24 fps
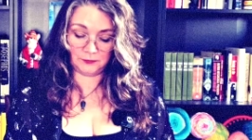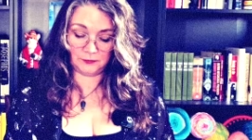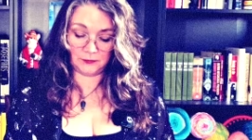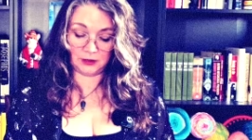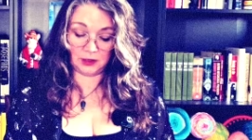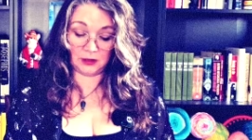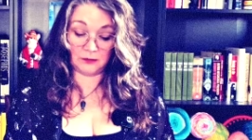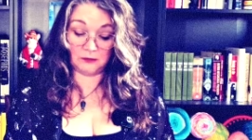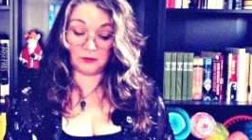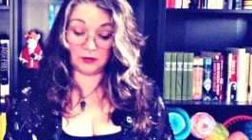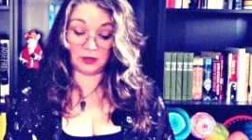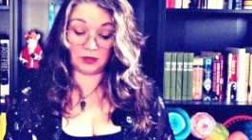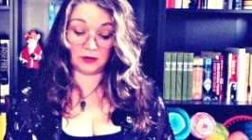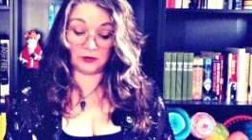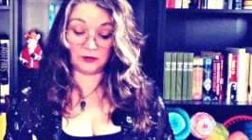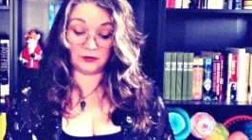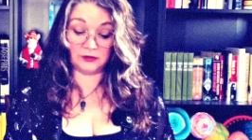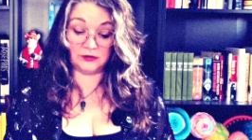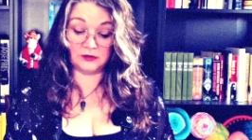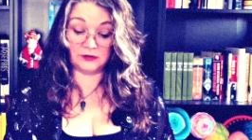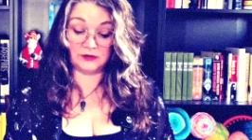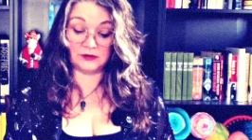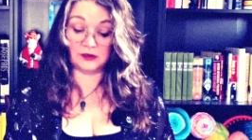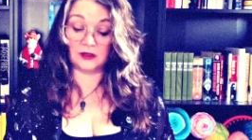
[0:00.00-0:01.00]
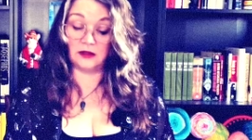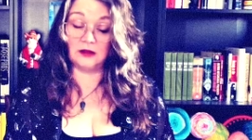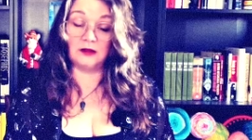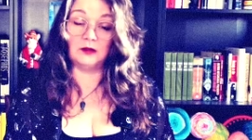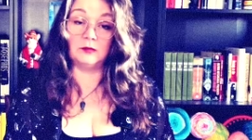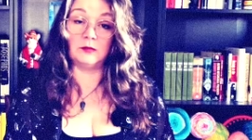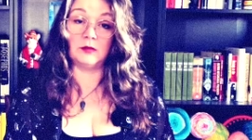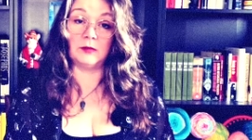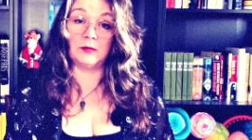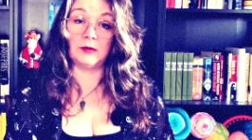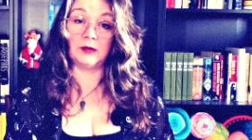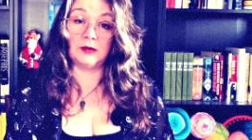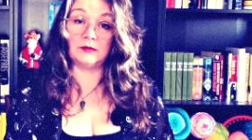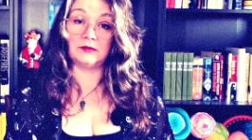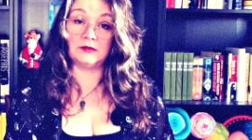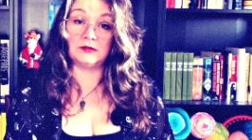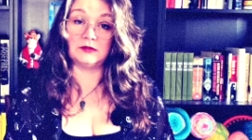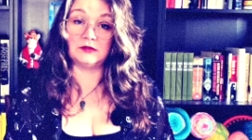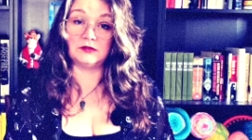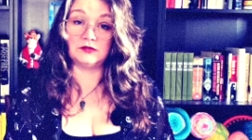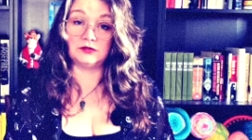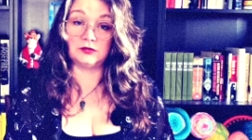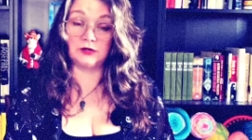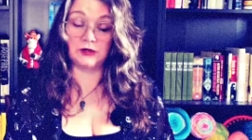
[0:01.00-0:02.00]
I'm not going to tell him about
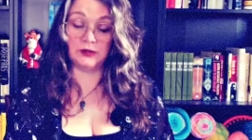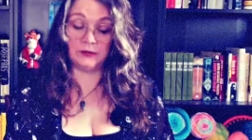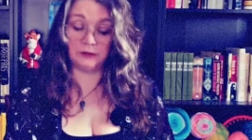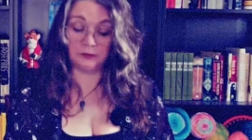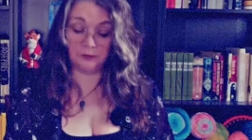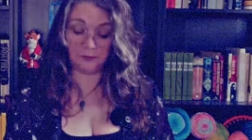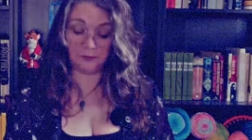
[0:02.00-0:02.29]
this dream.